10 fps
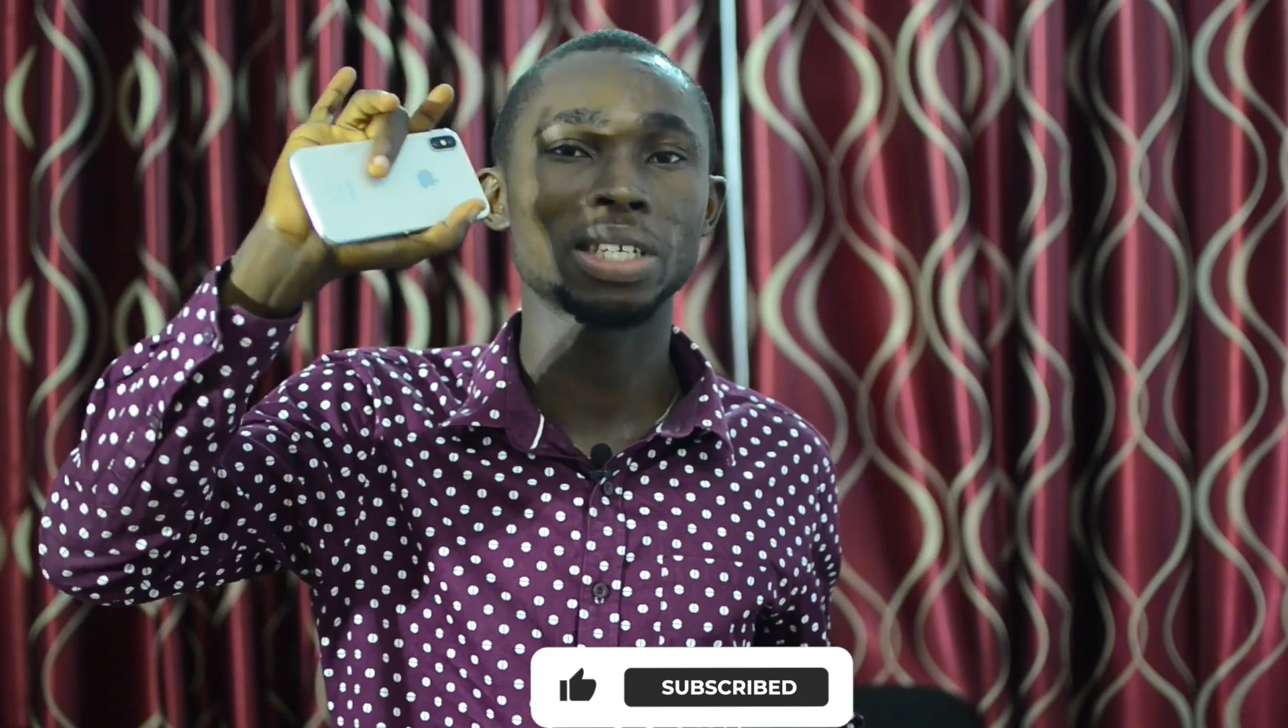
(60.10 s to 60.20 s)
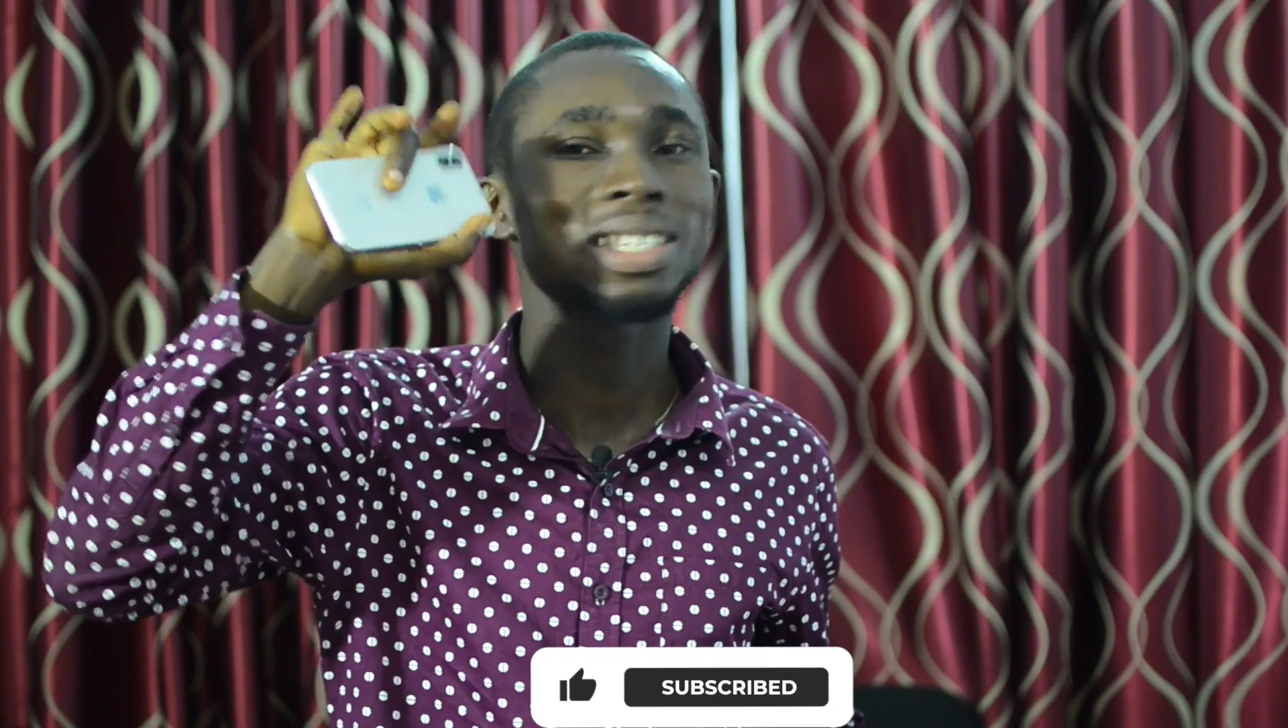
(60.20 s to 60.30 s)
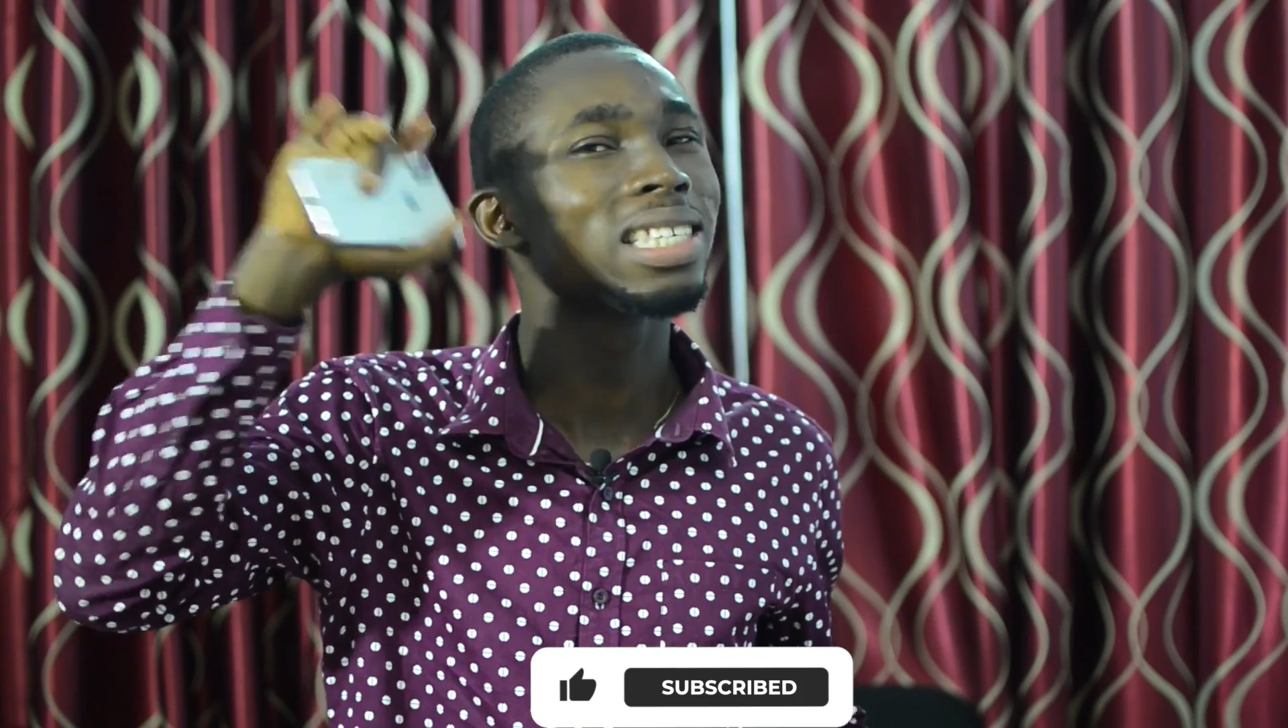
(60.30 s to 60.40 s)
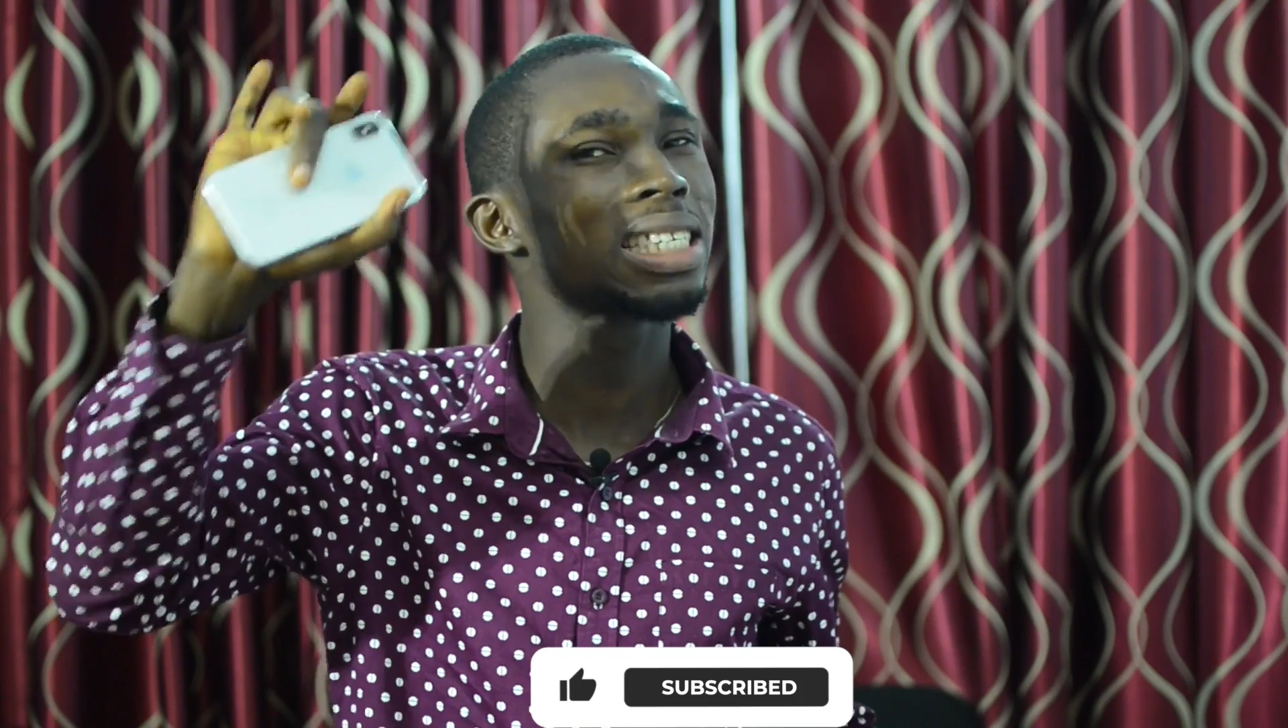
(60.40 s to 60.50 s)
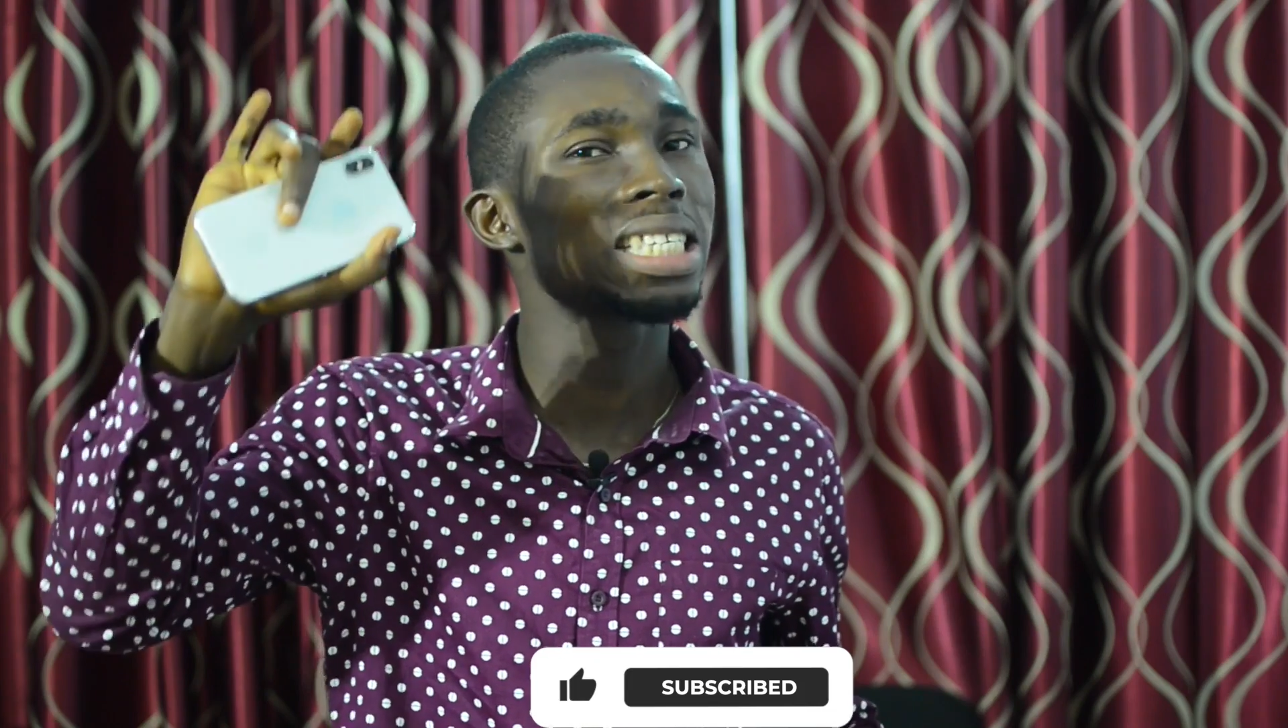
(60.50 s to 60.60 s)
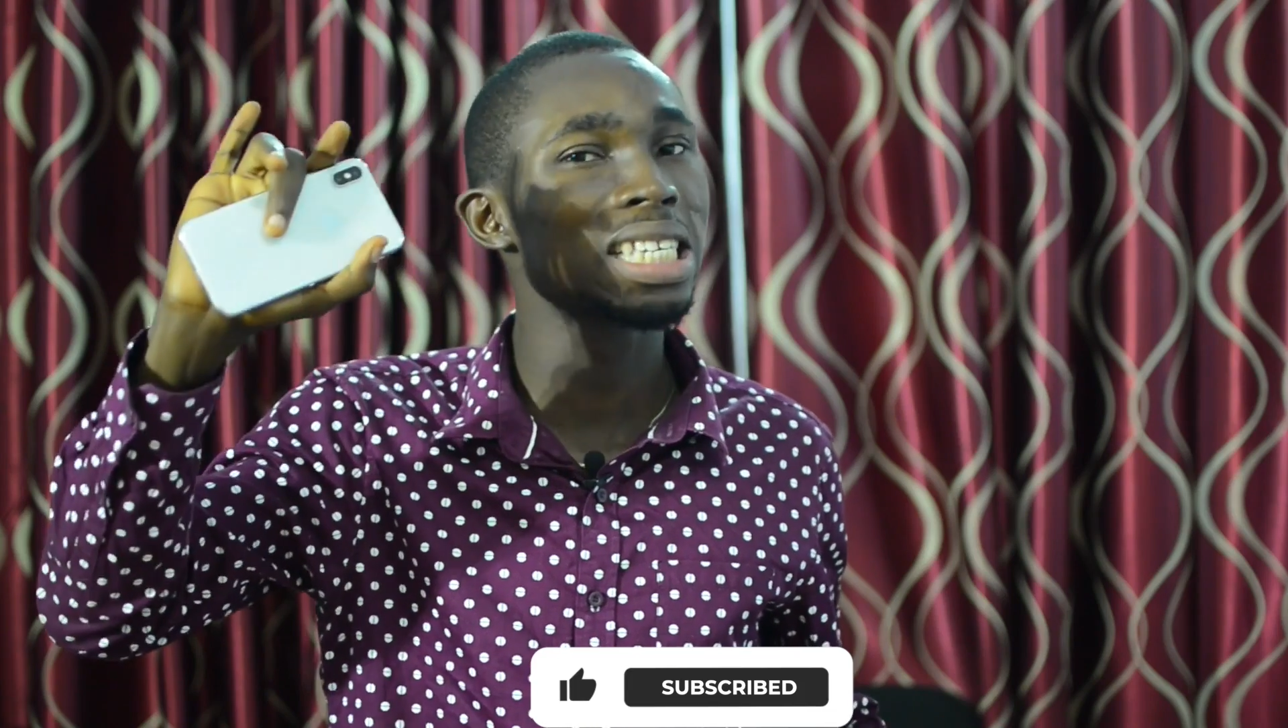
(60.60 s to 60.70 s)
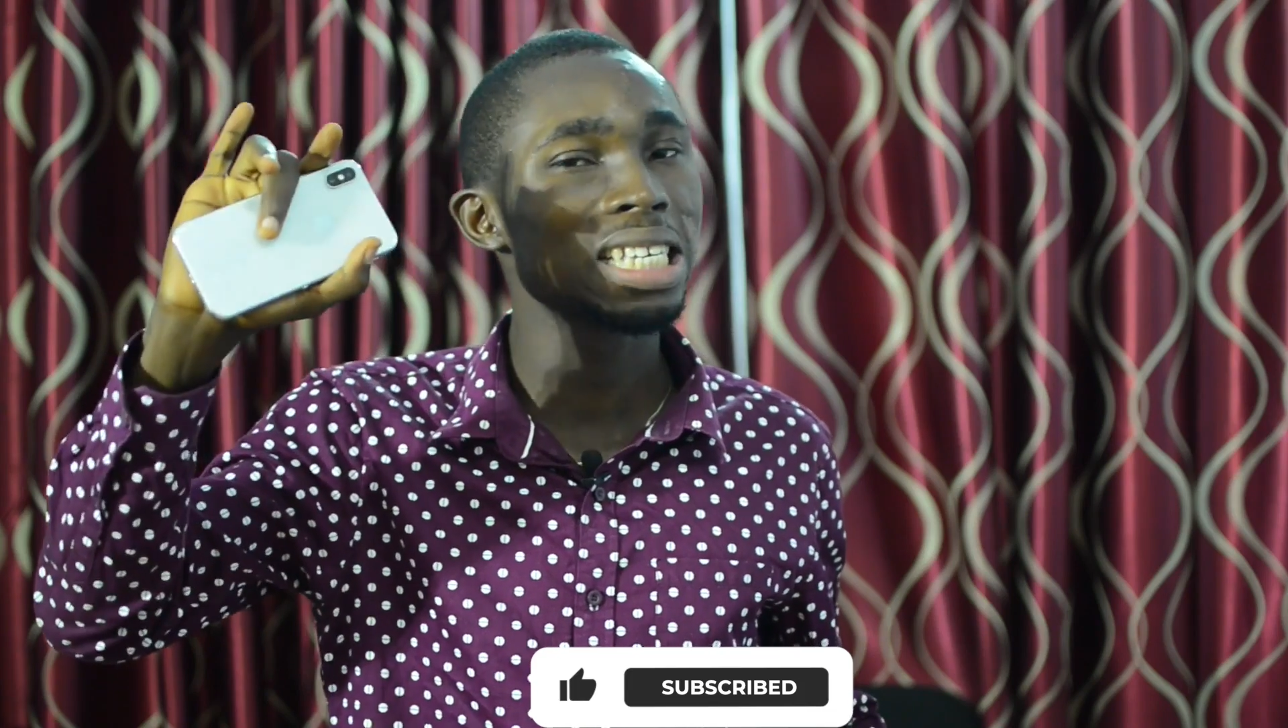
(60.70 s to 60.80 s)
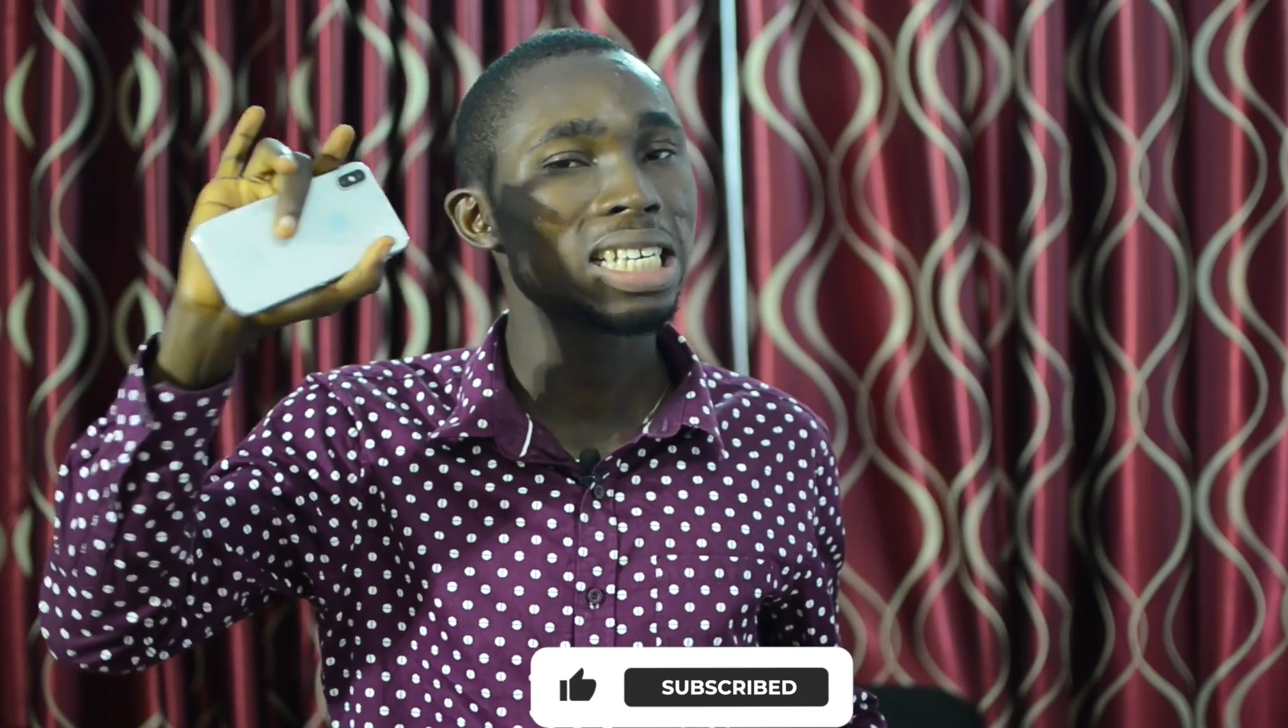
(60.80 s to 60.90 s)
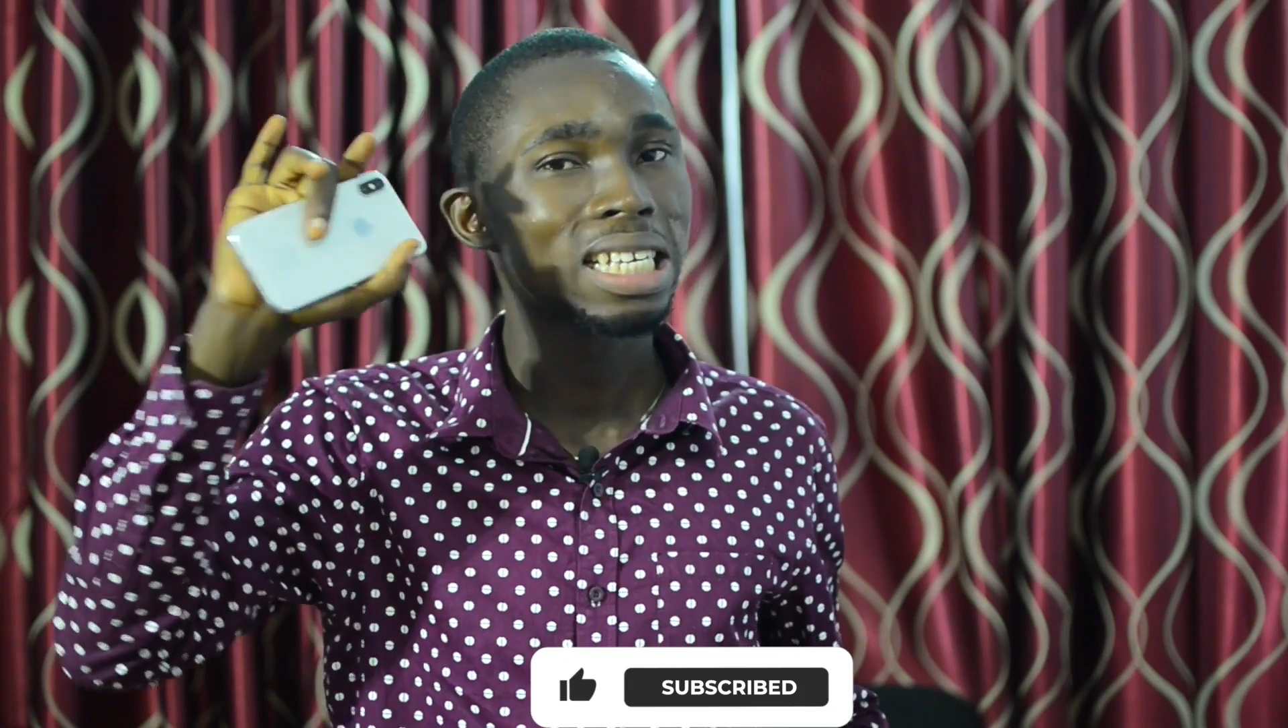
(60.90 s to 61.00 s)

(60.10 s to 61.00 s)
67.